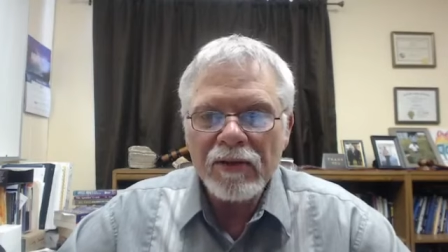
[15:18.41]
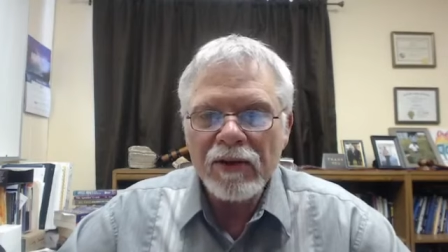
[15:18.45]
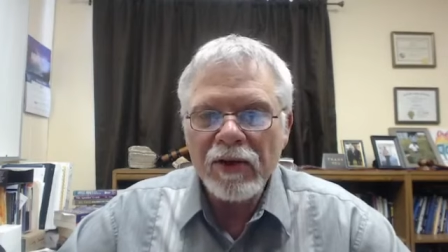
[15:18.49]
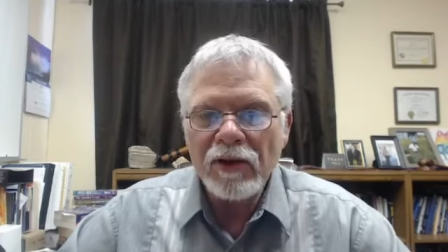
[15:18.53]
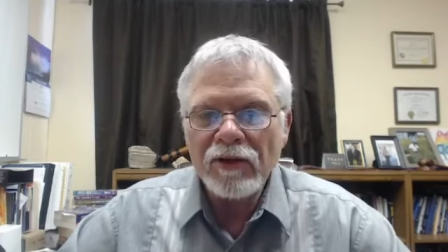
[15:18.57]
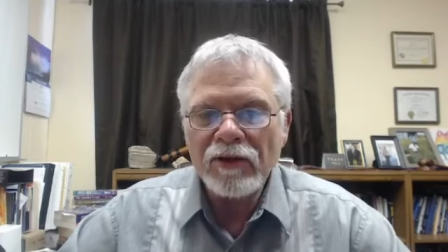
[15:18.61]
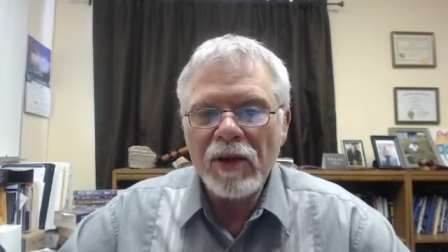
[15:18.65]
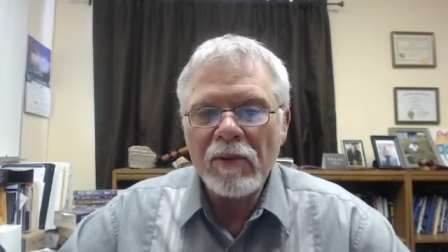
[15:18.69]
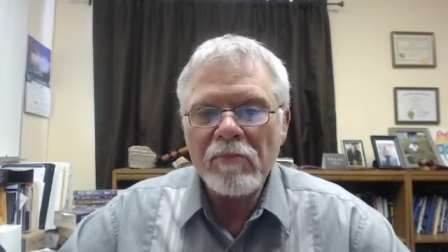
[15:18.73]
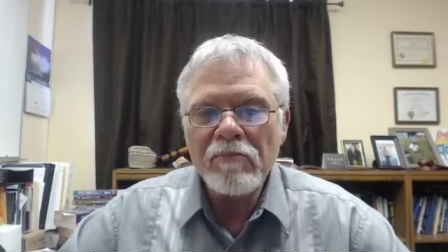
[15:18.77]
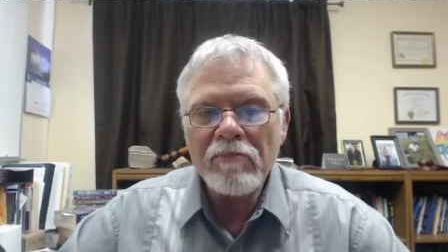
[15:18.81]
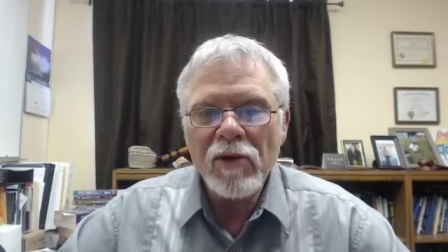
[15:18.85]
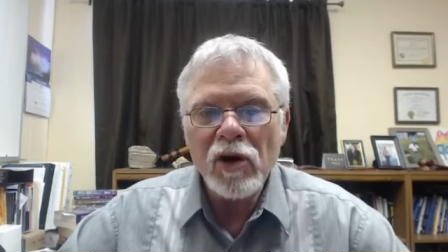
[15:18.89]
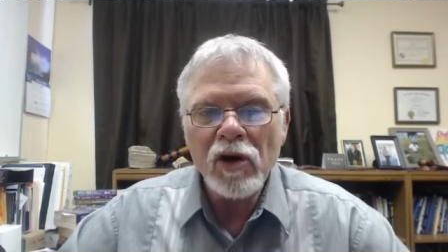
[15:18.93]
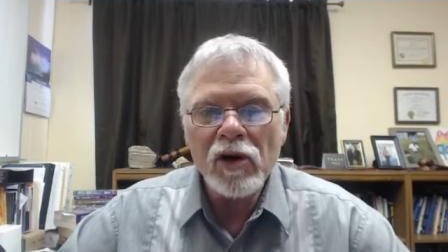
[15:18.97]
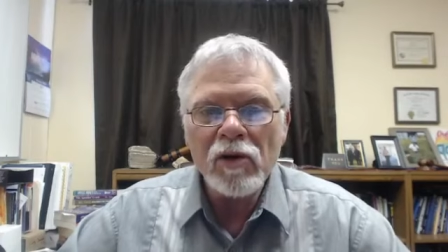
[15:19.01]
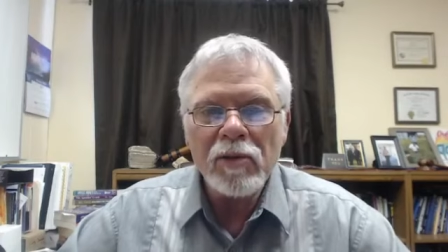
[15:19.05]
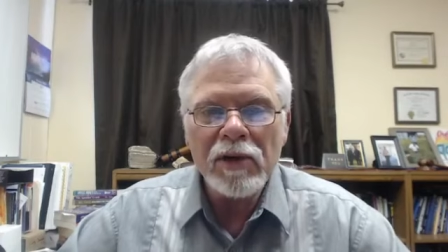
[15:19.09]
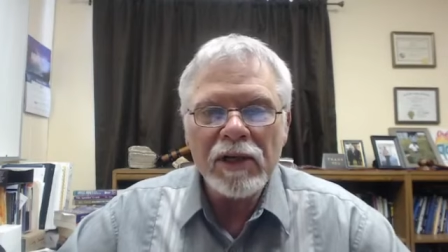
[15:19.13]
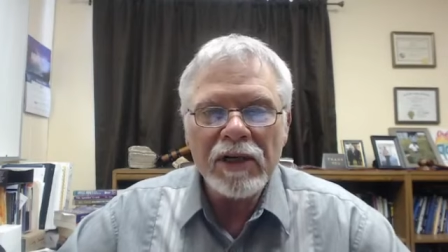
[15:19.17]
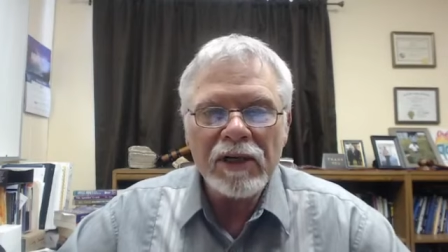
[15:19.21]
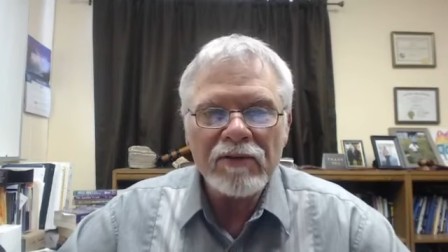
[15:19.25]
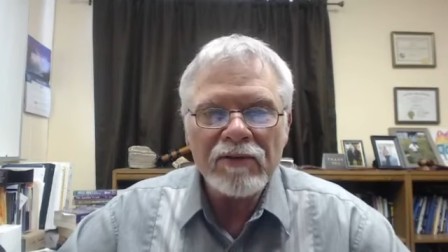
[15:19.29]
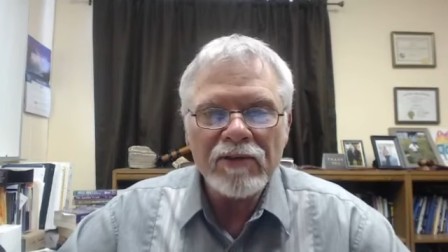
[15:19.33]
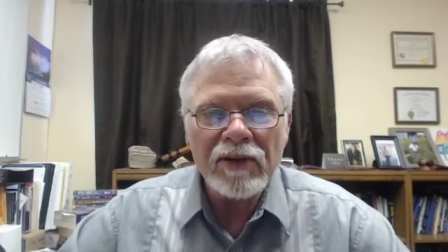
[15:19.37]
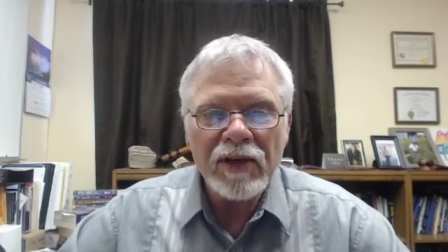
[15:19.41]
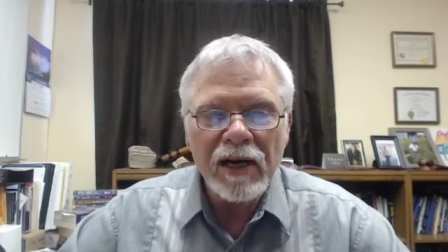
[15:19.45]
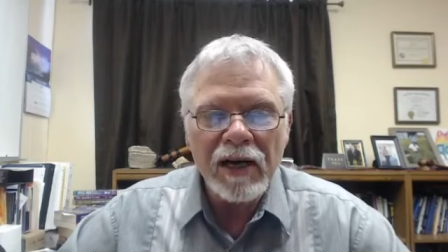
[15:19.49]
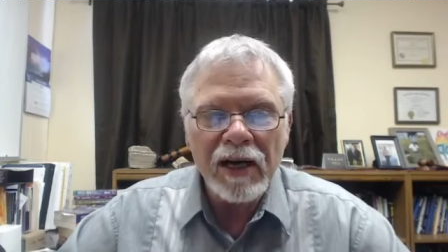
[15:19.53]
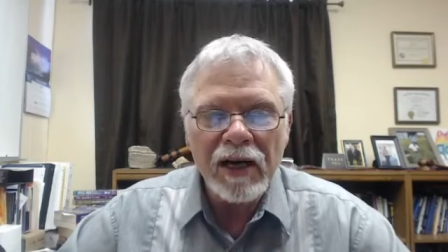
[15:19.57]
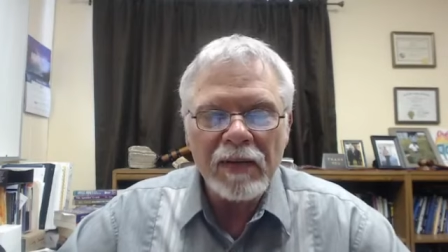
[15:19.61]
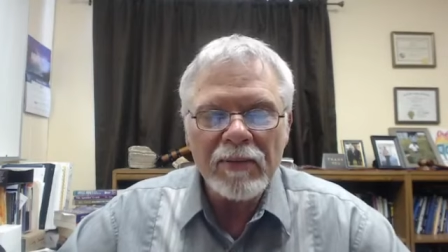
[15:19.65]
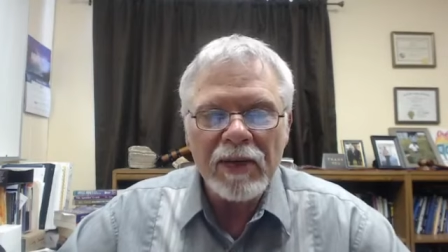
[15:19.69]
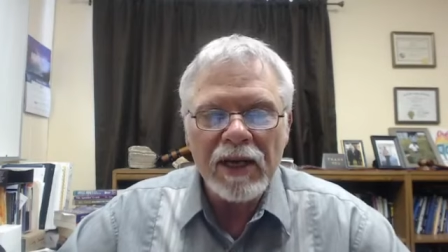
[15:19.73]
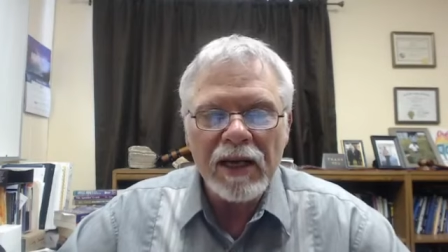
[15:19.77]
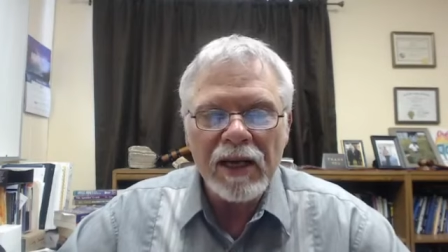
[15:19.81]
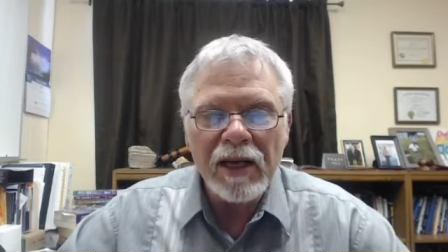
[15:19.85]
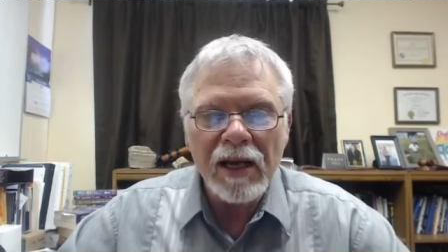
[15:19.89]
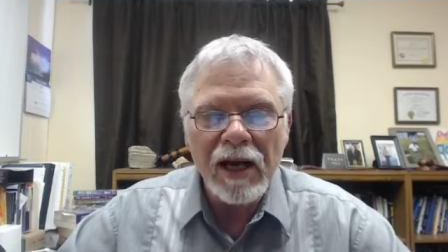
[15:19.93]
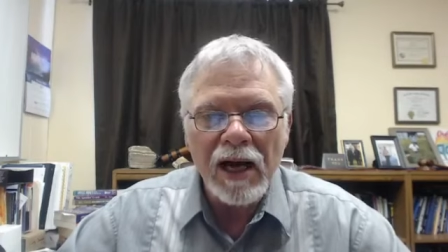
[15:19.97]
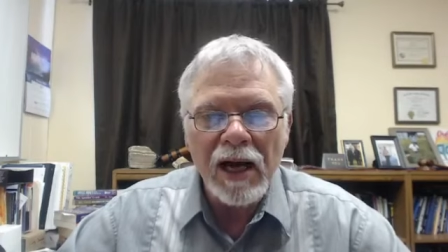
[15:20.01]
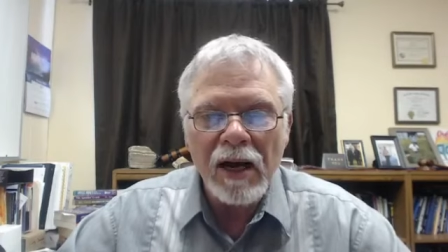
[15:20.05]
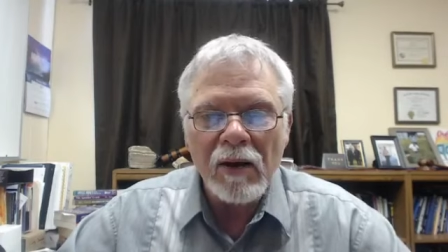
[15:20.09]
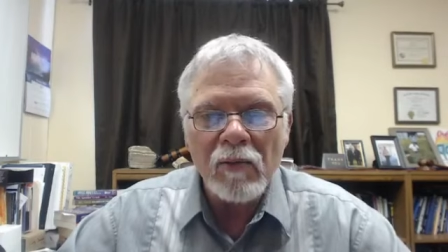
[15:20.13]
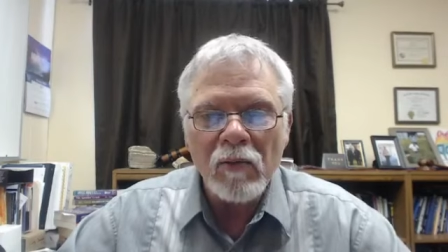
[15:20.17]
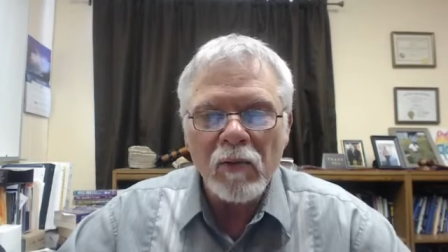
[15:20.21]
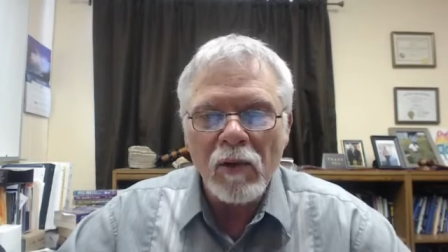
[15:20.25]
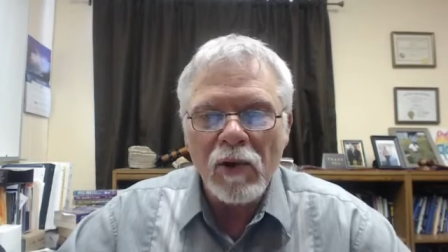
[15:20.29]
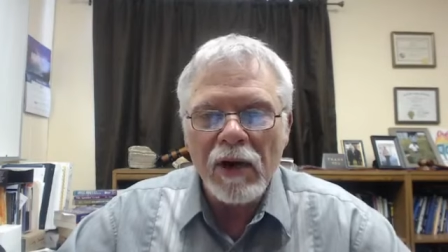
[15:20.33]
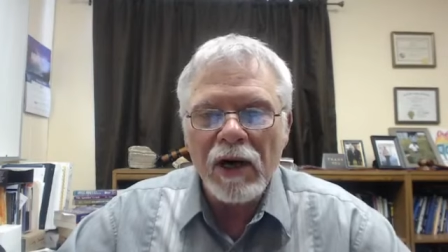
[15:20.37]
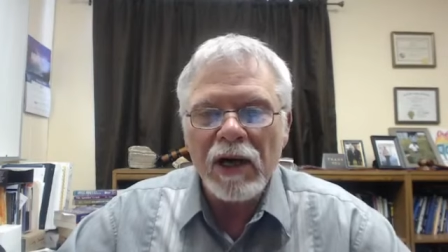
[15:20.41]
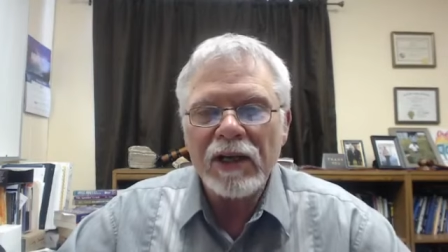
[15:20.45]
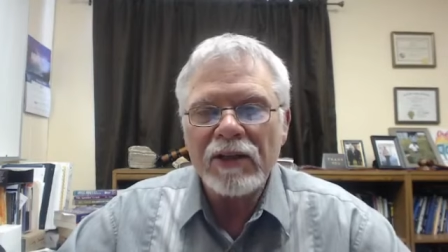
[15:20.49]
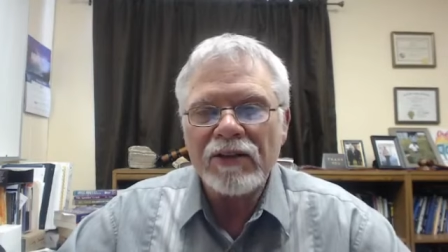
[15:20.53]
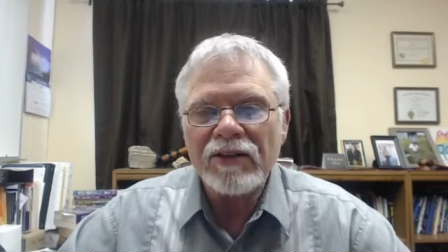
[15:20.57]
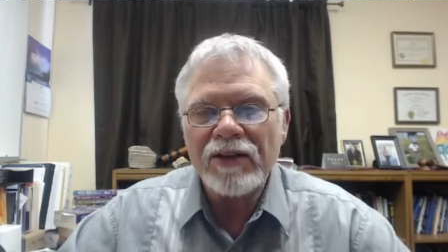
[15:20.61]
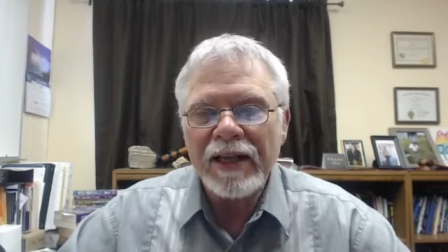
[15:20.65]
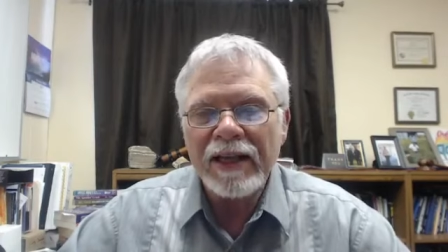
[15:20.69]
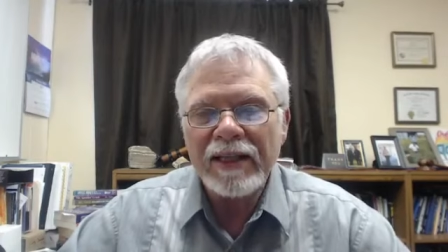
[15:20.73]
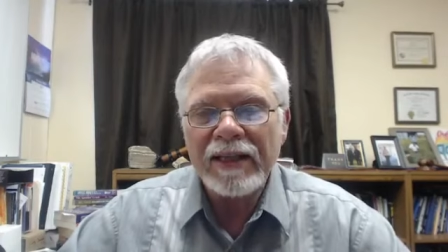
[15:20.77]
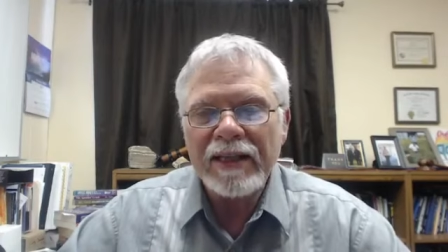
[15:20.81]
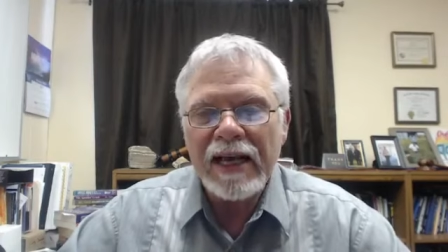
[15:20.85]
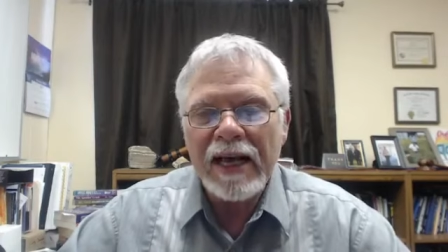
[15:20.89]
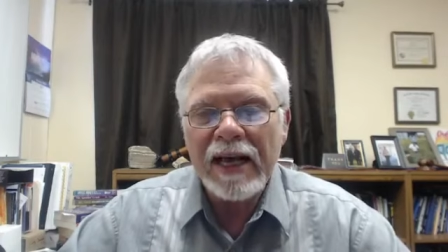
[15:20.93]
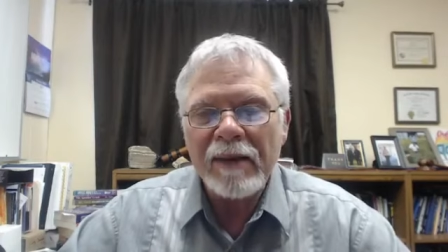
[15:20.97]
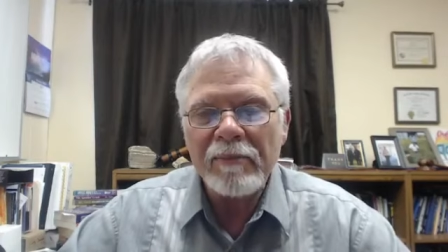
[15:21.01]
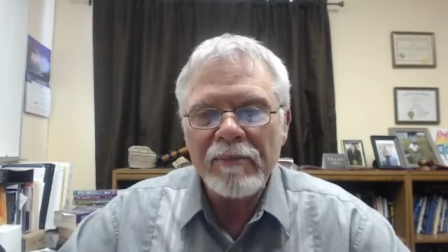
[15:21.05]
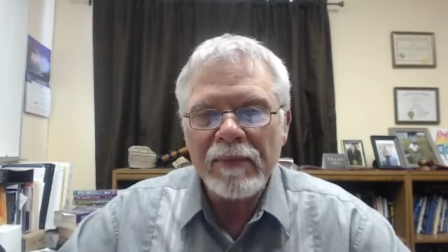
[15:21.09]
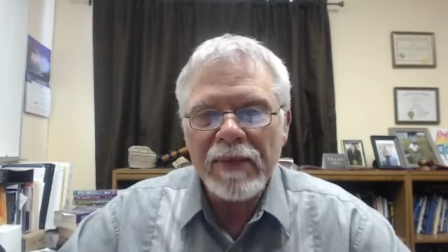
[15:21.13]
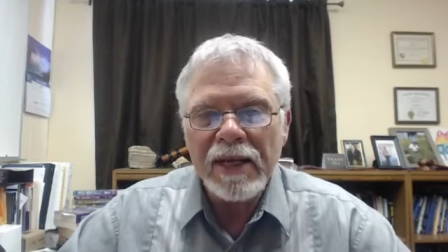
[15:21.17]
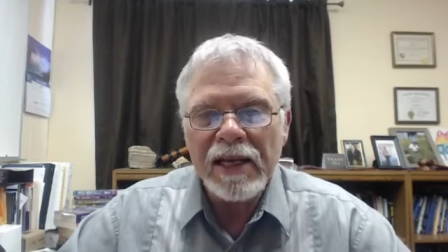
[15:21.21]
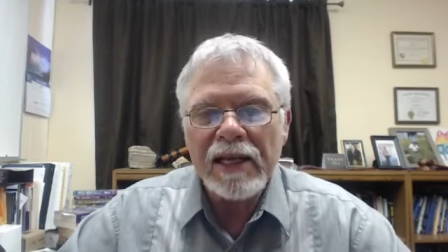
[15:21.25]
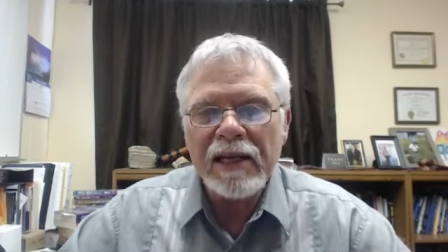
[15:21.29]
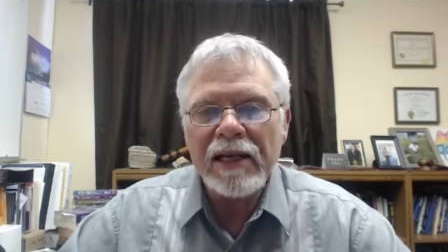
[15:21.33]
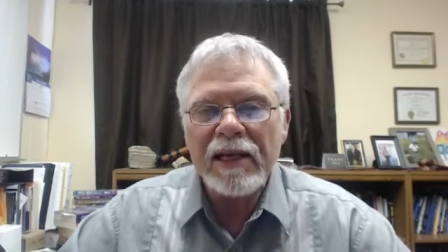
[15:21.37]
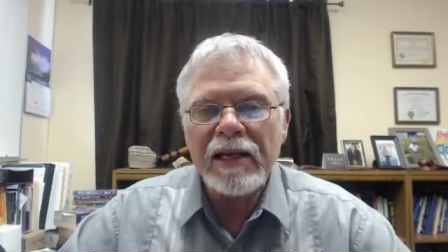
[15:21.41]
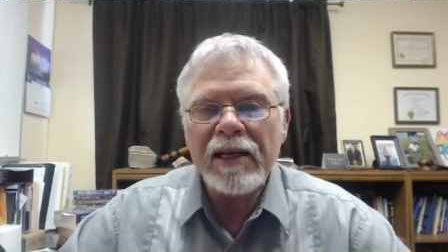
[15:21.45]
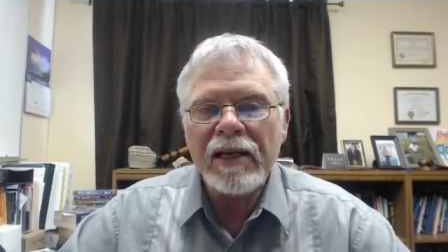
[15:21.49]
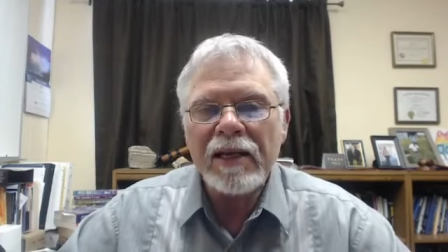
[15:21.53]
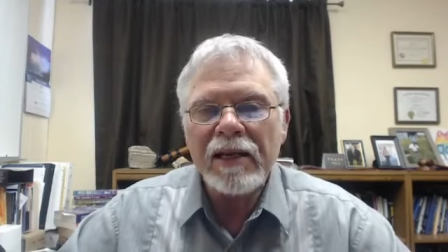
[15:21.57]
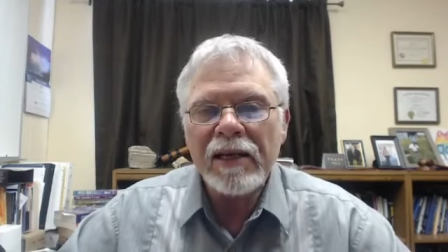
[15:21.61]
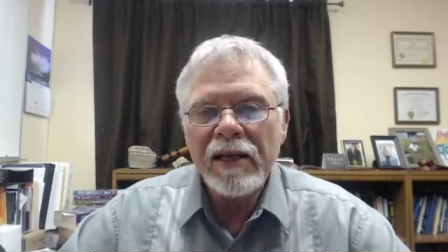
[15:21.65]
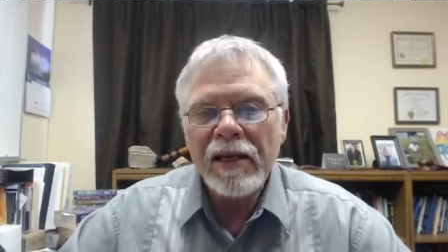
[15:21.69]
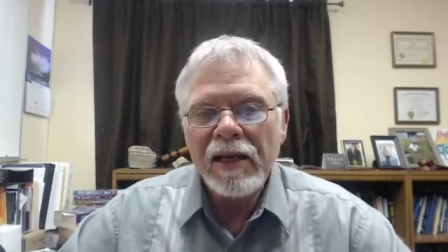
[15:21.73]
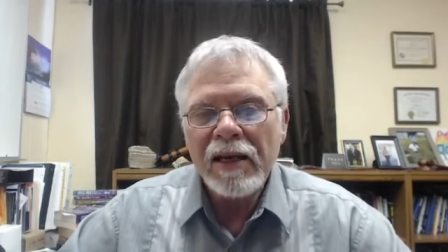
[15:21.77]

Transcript: There's a moment of time that God wants in that meeting,